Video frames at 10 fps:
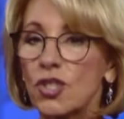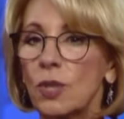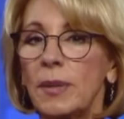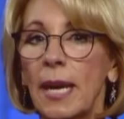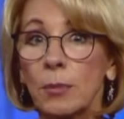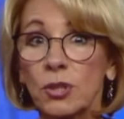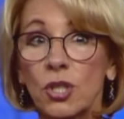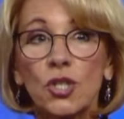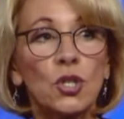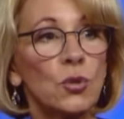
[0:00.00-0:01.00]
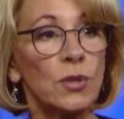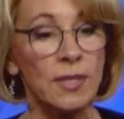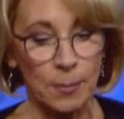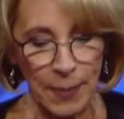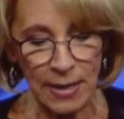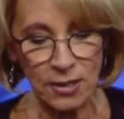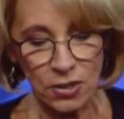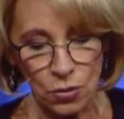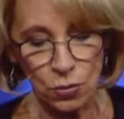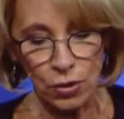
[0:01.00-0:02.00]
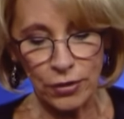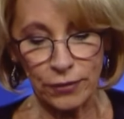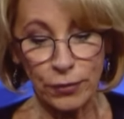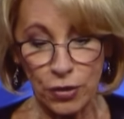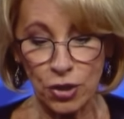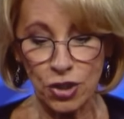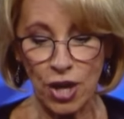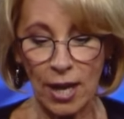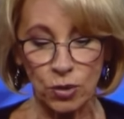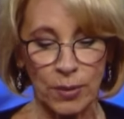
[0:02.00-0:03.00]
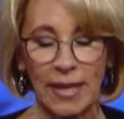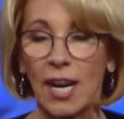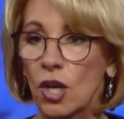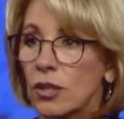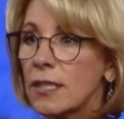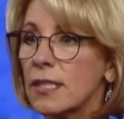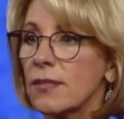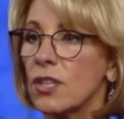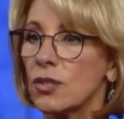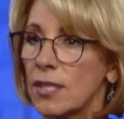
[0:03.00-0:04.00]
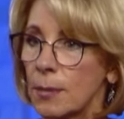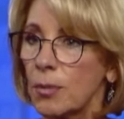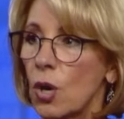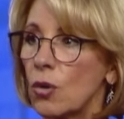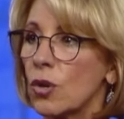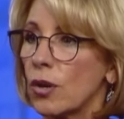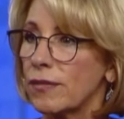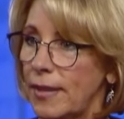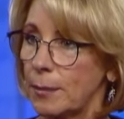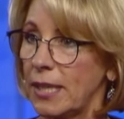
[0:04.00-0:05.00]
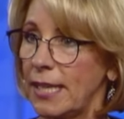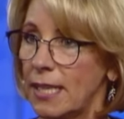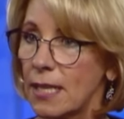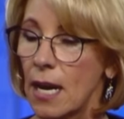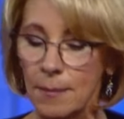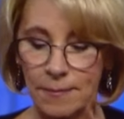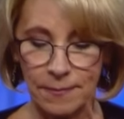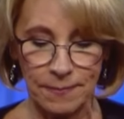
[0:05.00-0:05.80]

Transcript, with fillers: should be able to choose the best school for their child regardless of their zip code or family income?